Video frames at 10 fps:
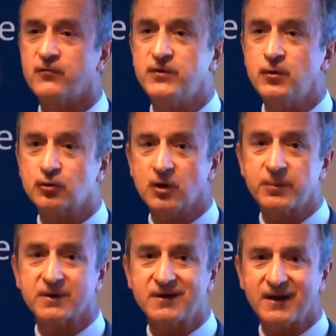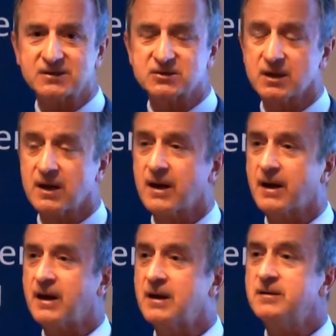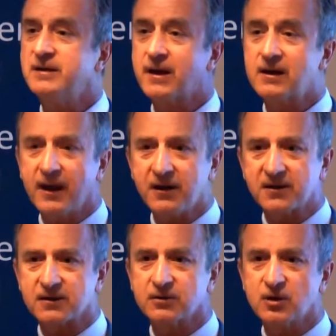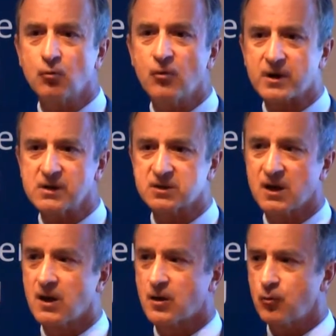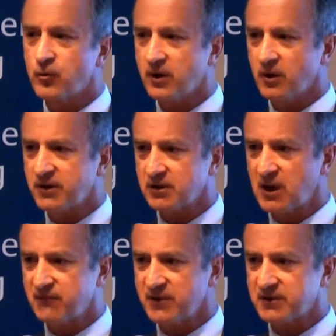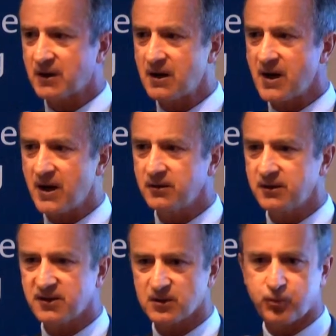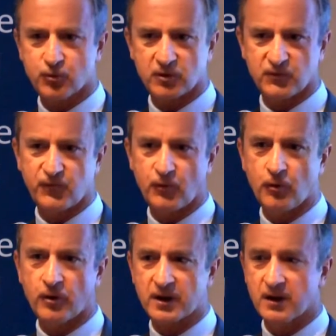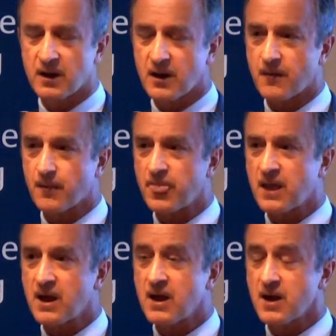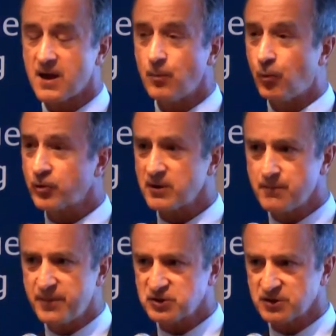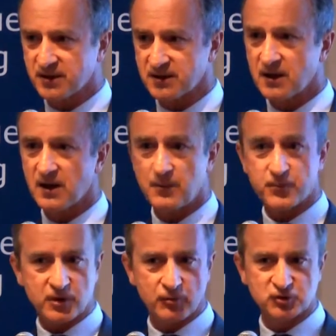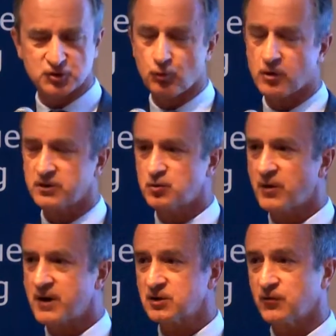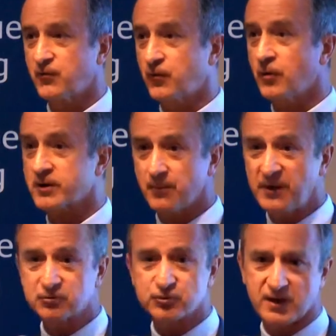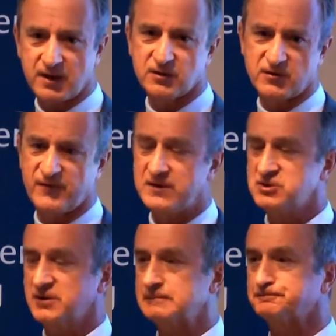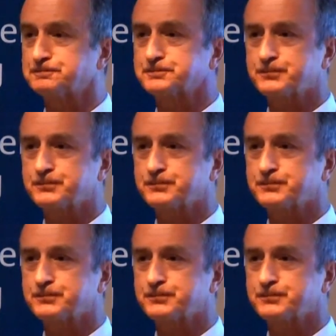Europe that neglects the world. We also have a decline in support for a more ambitious approach toward the world, for military intervention.